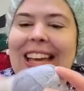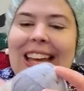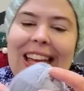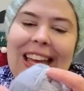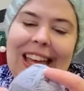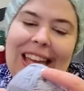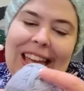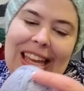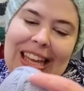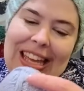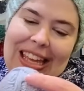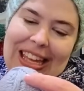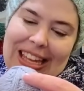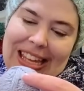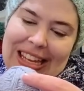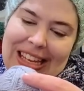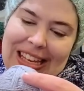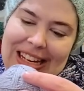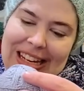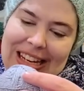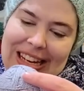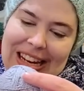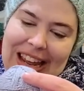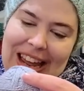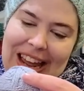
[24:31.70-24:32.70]

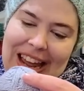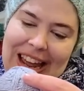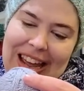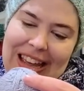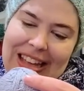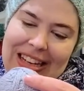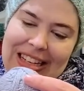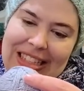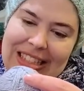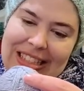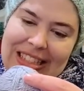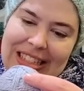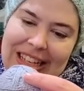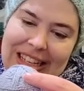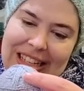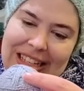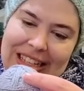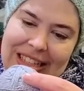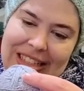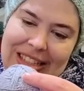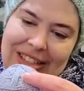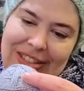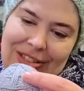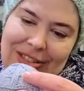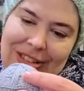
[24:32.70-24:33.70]
And I
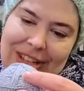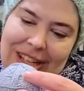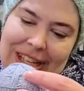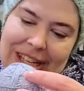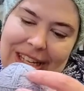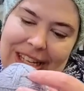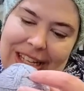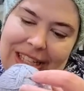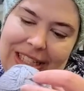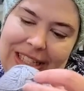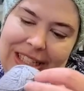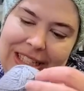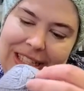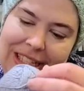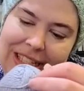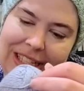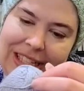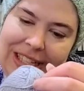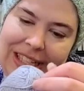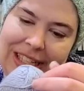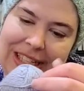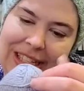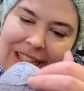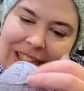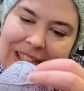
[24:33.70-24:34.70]
decided to get
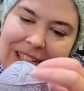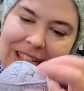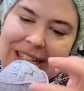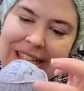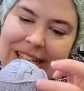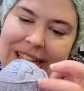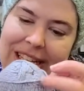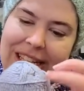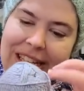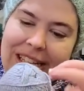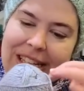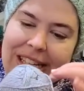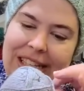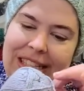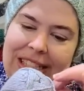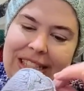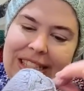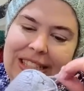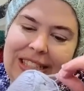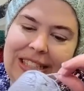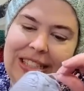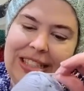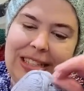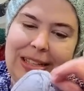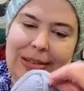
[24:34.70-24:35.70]

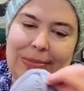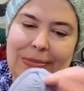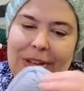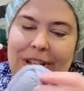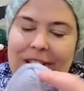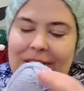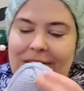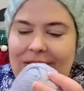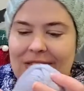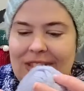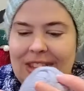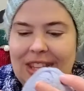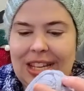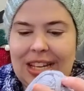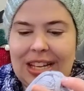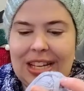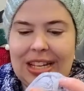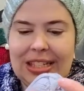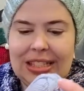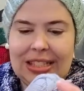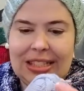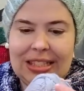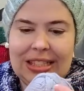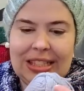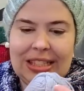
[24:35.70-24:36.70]
some of
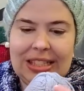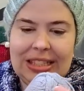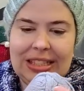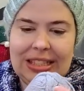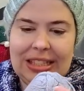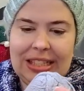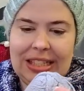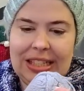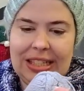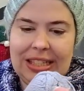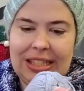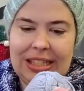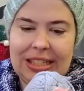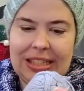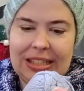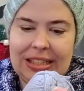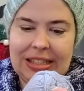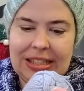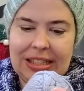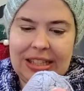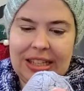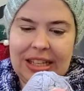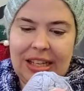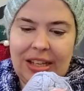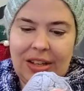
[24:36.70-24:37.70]
these. This
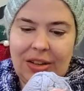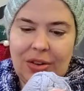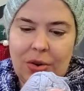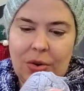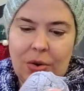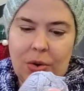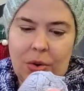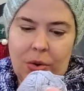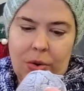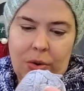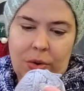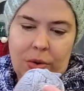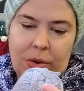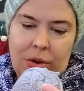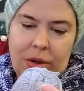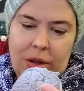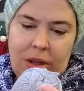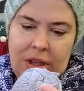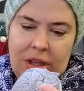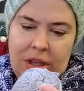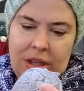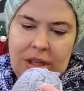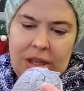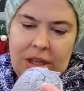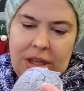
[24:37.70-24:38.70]
is King Cole
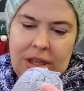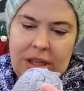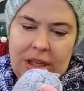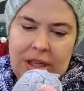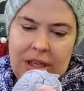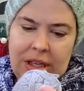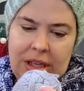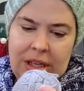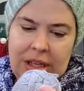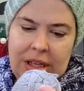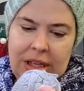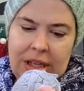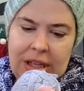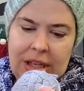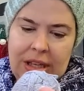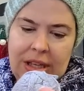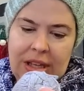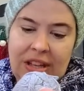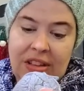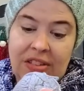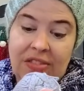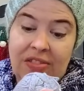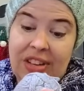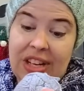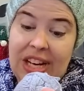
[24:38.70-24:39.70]

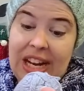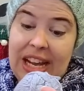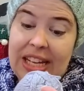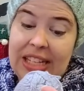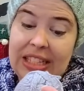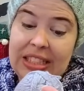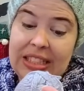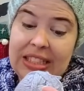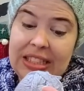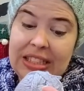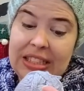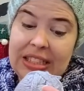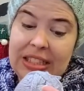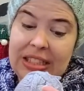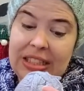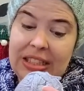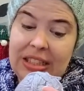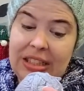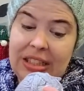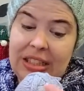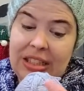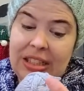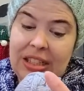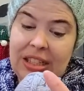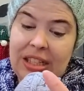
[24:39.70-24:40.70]
Finesse
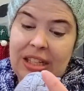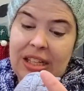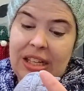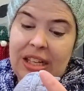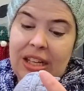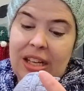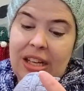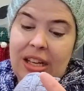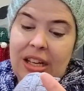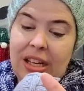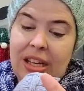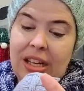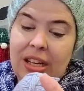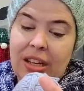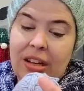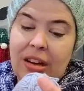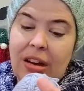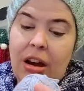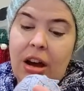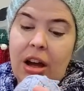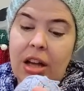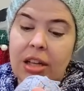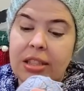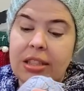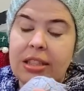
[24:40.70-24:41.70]

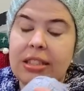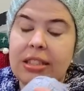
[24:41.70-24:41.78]
Cotton